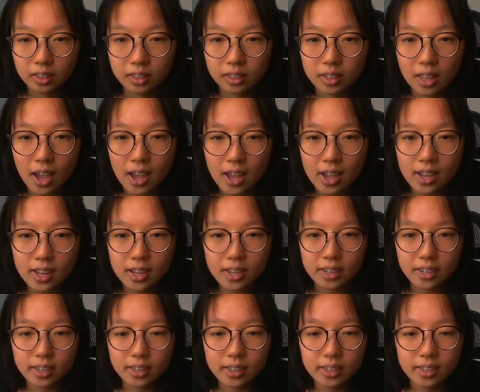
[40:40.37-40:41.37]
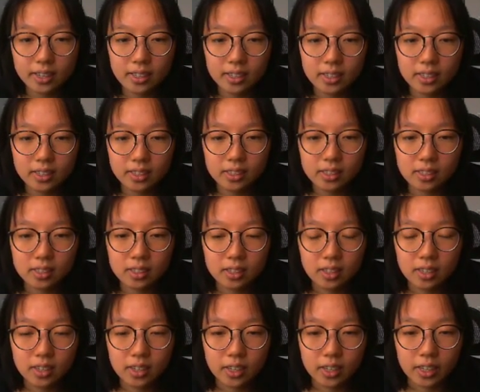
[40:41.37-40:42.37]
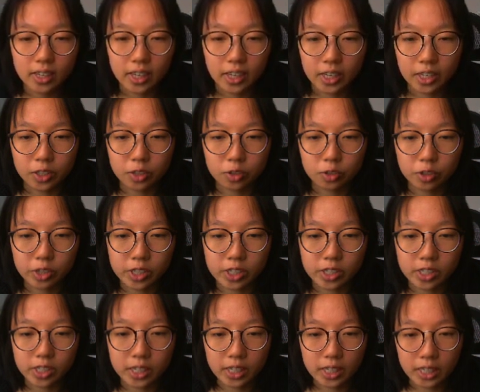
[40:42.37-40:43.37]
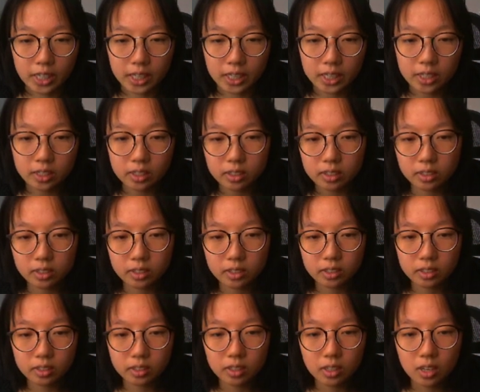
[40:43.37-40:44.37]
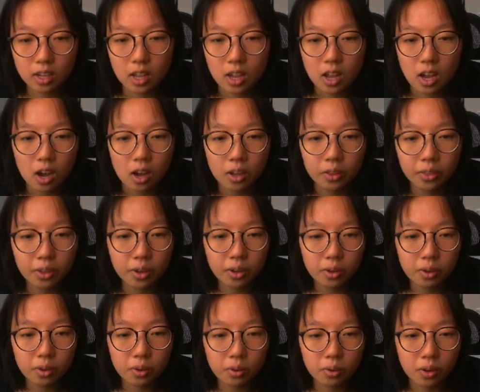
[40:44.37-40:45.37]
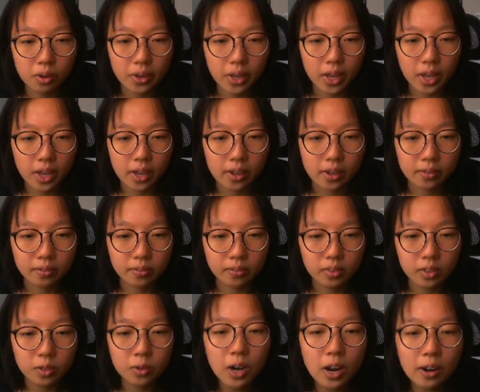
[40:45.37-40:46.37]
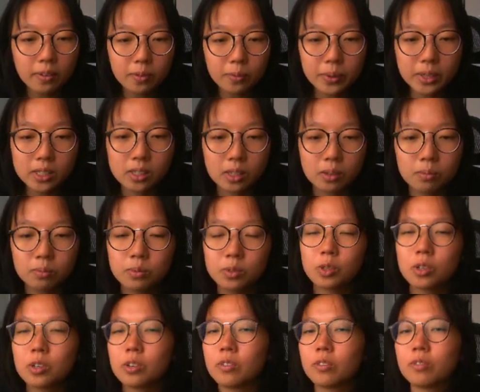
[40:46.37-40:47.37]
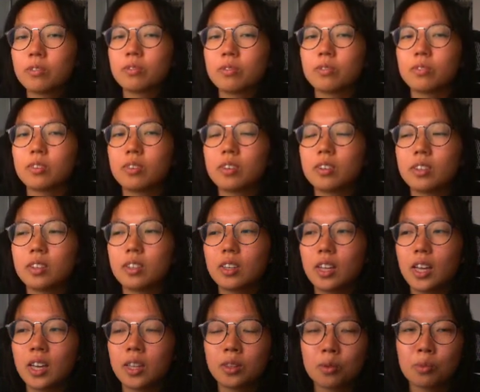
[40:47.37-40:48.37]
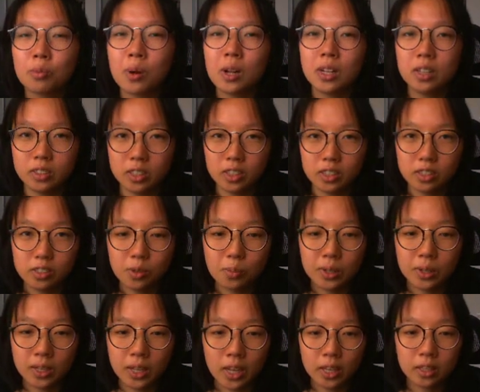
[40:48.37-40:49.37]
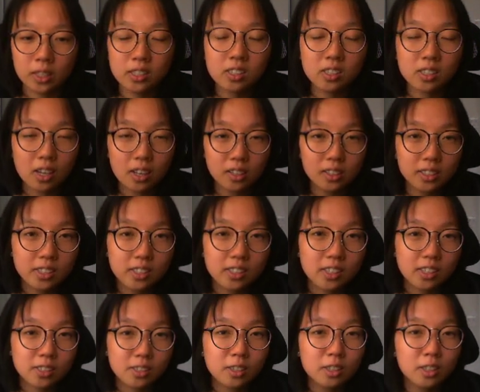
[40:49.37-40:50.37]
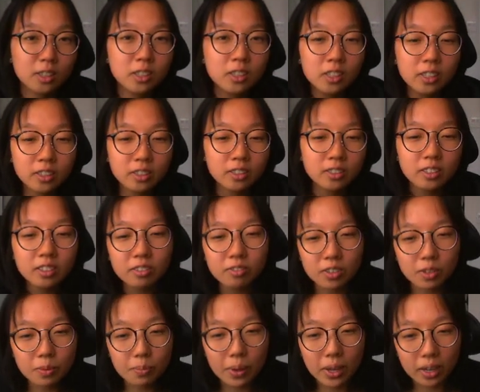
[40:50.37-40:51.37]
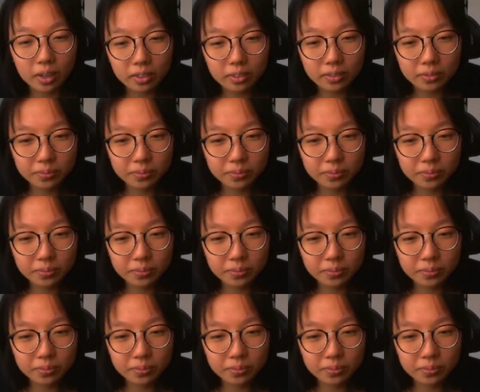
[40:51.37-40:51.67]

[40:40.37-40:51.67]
That is interesting. Although, okay, you'd have to be some sort of anthropologist to be like, this skeleton is clearly female.